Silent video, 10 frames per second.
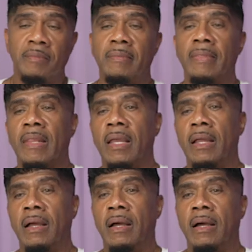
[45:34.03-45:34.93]
Yeah.
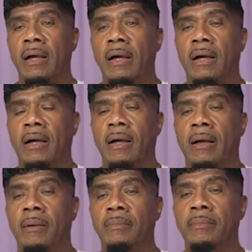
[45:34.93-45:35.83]

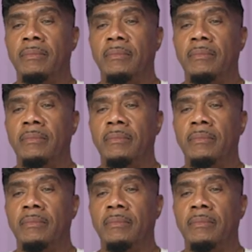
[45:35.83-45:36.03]
Um,